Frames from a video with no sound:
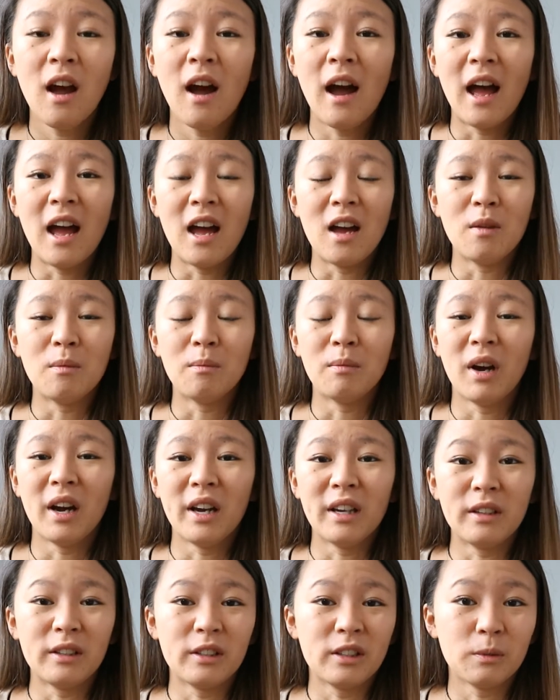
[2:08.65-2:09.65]

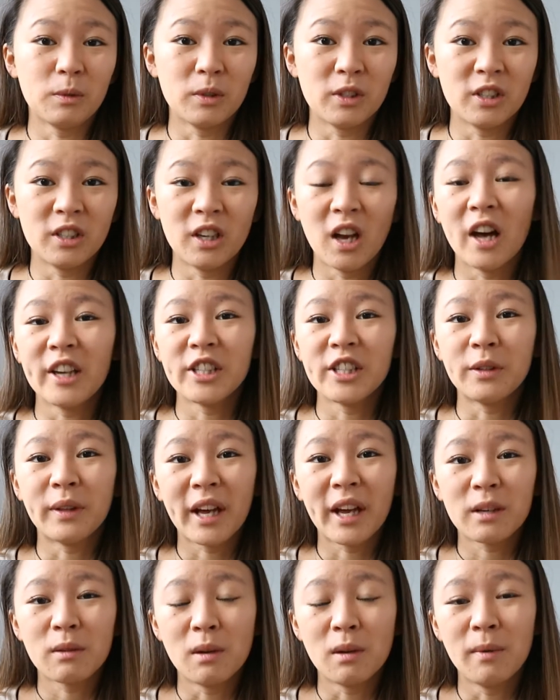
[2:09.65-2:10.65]
I would not do
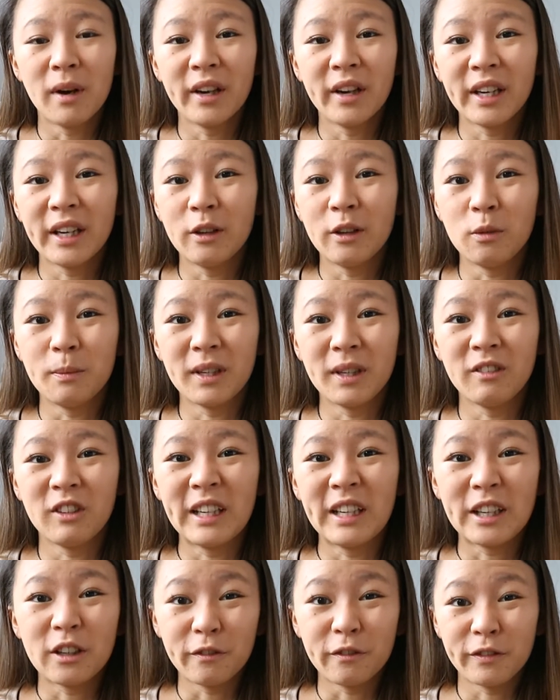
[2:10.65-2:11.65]
that to my body, it would be
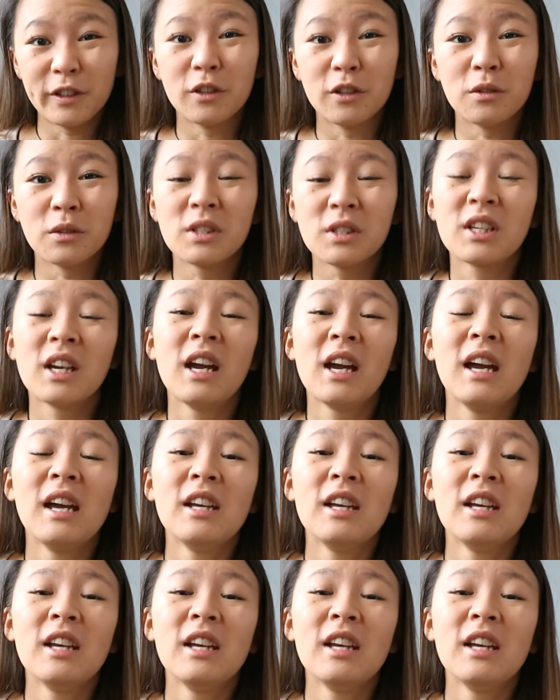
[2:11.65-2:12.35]
really confused.